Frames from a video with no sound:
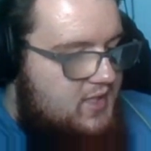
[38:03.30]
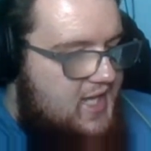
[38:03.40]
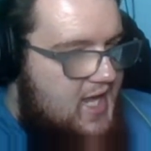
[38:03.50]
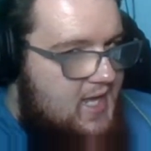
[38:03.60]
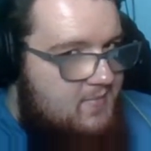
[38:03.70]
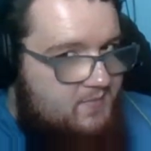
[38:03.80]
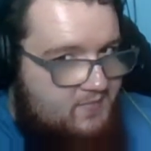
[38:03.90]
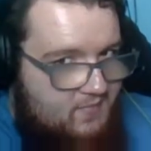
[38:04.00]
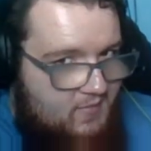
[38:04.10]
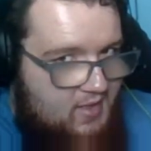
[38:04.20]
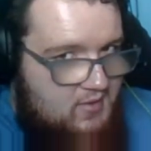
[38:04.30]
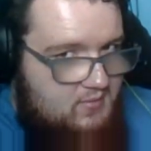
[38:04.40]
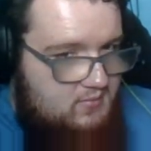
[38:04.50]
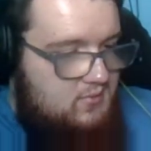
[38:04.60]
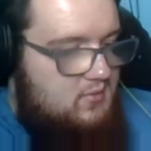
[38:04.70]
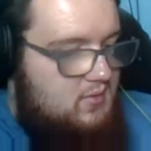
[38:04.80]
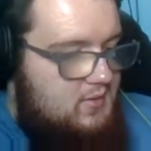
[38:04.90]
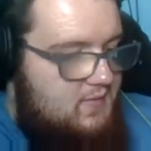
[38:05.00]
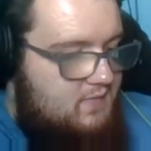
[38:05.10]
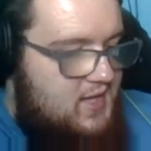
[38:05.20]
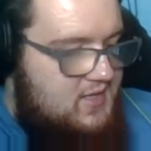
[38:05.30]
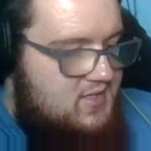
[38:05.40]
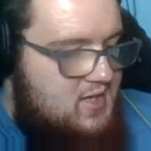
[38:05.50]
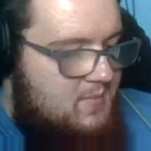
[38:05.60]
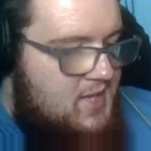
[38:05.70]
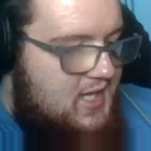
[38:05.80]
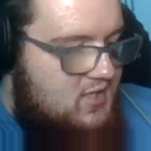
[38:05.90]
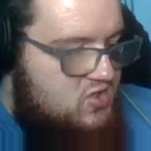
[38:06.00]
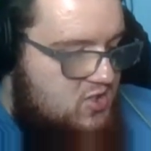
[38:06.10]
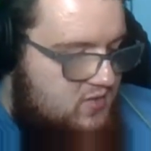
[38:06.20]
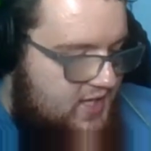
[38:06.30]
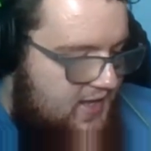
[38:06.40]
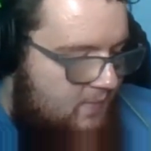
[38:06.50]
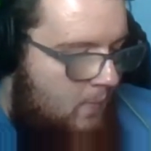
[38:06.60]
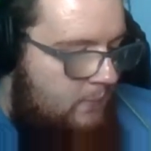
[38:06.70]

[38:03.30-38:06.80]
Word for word: game that did not make it to the